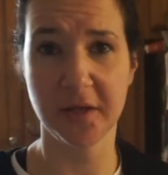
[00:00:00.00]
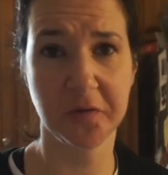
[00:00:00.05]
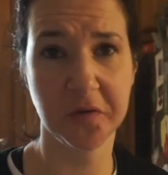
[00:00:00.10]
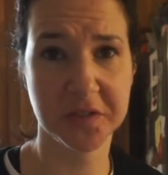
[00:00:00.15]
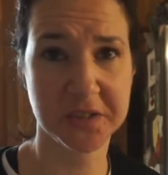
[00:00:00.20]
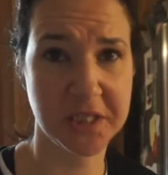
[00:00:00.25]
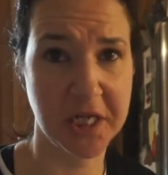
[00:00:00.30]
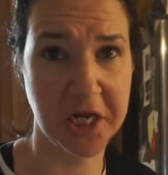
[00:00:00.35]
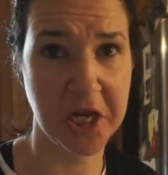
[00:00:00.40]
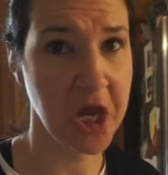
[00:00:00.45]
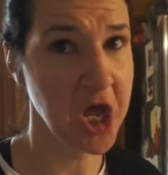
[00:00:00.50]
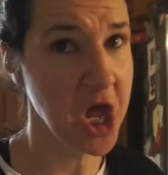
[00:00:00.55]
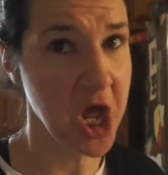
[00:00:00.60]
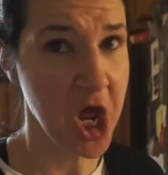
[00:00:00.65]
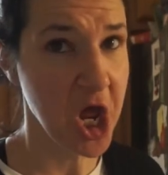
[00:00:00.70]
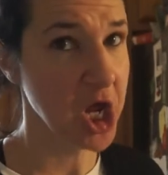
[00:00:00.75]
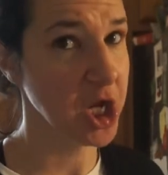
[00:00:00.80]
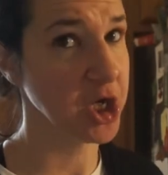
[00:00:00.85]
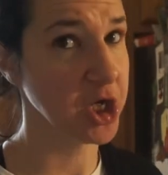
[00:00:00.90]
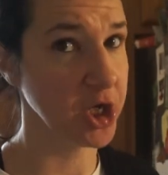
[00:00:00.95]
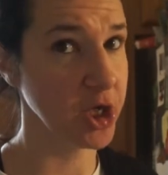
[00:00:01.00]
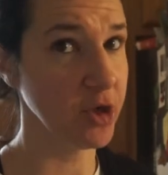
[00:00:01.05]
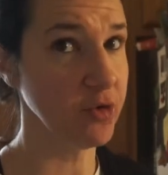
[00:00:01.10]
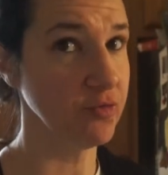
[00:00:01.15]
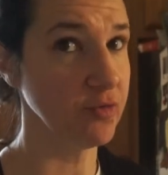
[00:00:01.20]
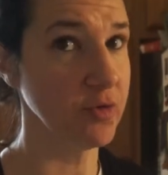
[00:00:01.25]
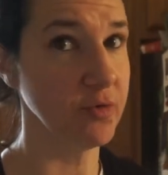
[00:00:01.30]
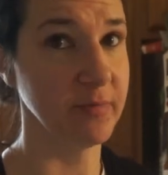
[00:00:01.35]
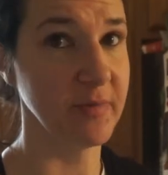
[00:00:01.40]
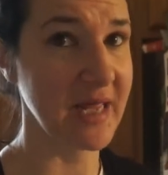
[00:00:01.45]
And there was like no
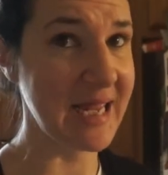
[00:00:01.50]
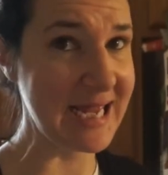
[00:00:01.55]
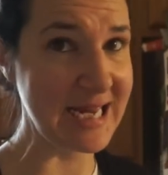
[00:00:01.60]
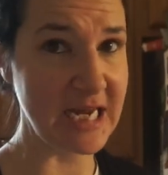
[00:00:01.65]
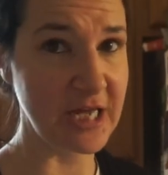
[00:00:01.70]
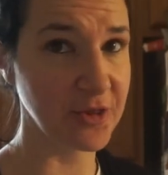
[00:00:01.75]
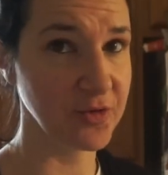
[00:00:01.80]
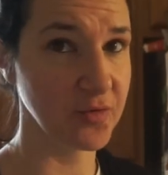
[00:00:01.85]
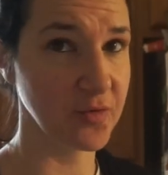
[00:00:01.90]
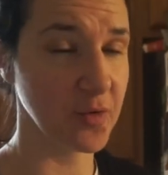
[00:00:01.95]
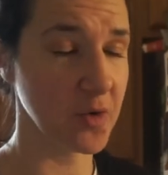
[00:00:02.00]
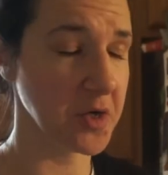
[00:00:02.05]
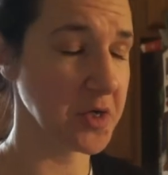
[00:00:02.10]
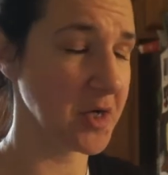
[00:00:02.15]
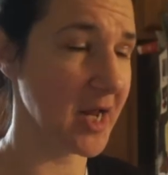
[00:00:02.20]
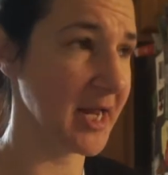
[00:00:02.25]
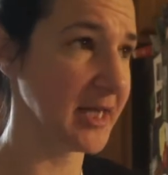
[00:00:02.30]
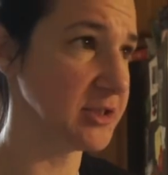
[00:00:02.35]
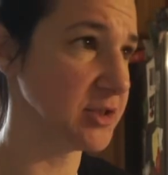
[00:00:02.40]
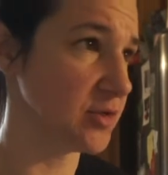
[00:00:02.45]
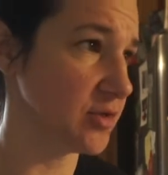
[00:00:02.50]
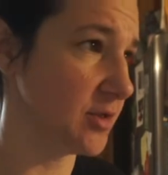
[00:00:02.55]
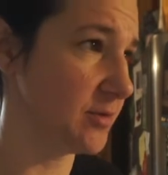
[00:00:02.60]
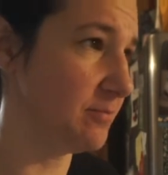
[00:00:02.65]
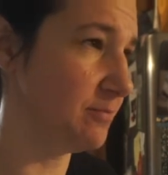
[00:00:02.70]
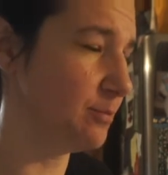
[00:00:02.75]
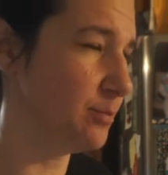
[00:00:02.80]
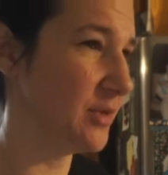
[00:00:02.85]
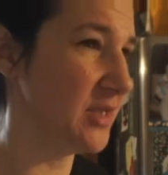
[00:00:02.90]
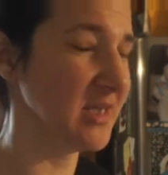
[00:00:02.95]
room. And I threw out ice cream.
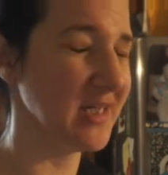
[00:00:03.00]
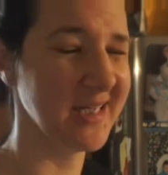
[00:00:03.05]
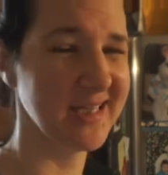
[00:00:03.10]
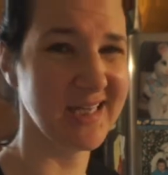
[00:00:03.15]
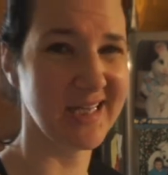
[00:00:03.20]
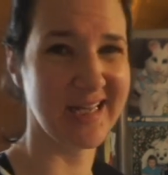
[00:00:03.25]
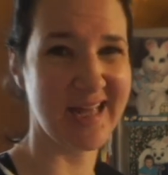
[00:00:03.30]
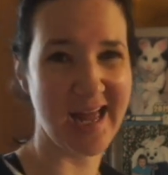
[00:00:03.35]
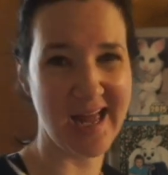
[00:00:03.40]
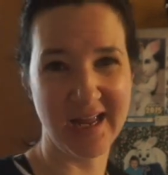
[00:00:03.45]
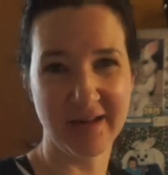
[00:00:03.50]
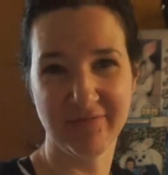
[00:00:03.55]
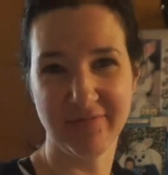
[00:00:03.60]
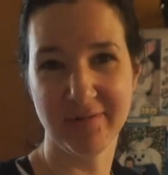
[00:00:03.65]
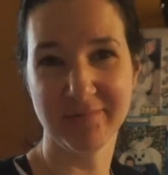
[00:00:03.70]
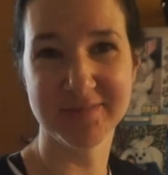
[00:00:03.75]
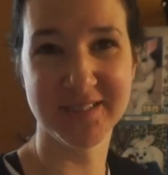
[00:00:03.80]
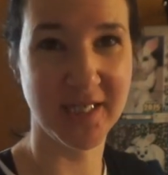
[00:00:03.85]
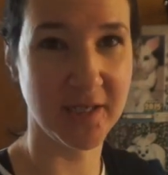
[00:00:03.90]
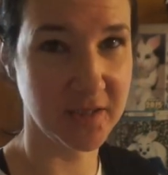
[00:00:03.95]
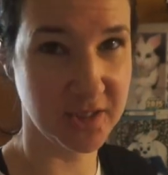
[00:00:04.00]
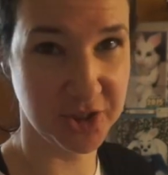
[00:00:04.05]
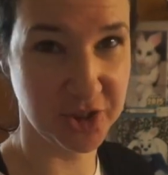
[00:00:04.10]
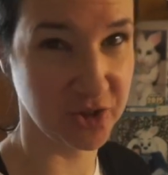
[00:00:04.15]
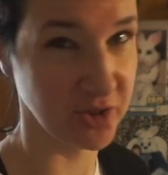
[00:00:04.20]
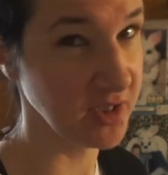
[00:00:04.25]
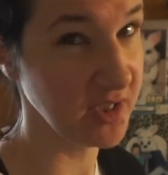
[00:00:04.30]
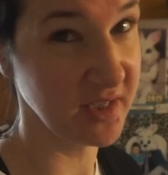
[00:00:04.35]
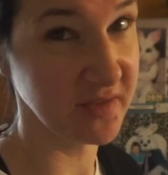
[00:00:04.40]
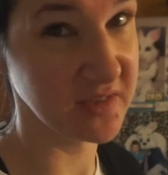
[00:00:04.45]
But like the guy from down the
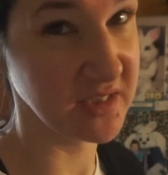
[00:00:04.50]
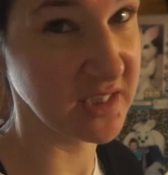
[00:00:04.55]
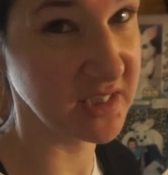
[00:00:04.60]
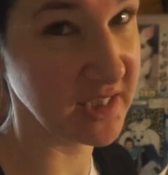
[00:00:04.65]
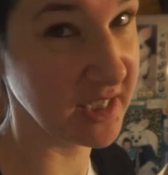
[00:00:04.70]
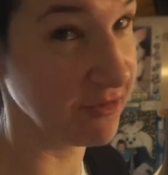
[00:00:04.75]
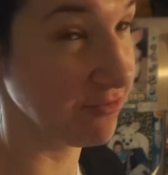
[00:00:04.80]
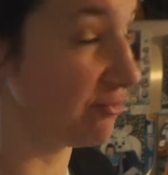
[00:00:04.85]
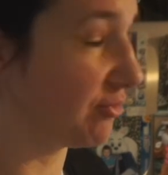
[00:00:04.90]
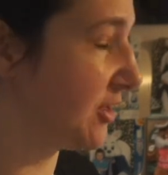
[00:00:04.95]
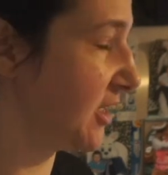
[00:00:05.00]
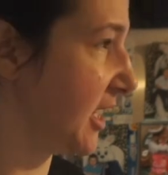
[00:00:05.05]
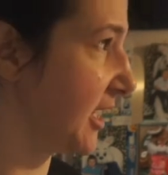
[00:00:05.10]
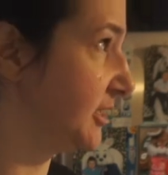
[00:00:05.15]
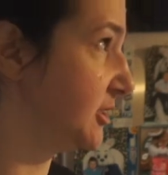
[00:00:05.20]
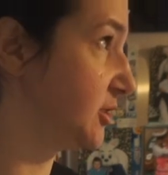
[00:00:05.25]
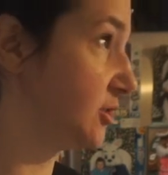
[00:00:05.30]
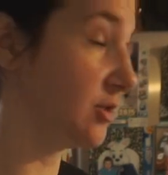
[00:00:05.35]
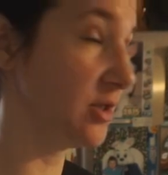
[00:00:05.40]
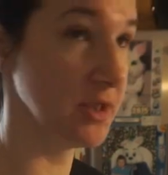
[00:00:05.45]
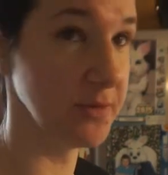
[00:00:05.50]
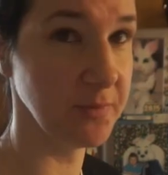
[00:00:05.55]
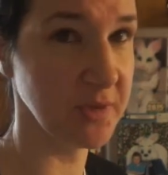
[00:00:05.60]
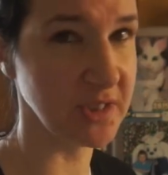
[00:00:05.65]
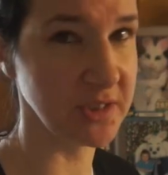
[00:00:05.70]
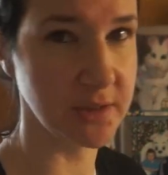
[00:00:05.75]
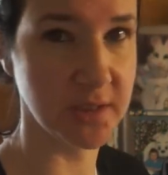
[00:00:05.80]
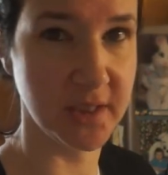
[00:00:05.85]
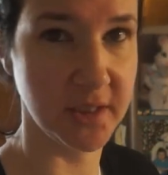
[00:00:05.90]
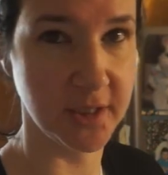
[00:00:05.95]
street gives us like free ice cream
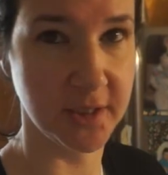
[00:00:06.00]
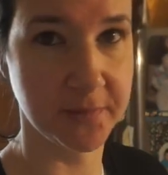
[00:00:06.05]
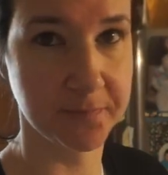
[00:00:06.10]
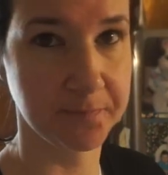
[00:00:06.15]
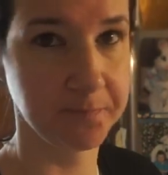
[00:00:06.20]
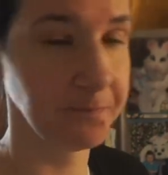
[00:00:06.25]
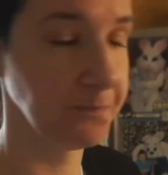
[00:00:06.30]
because he,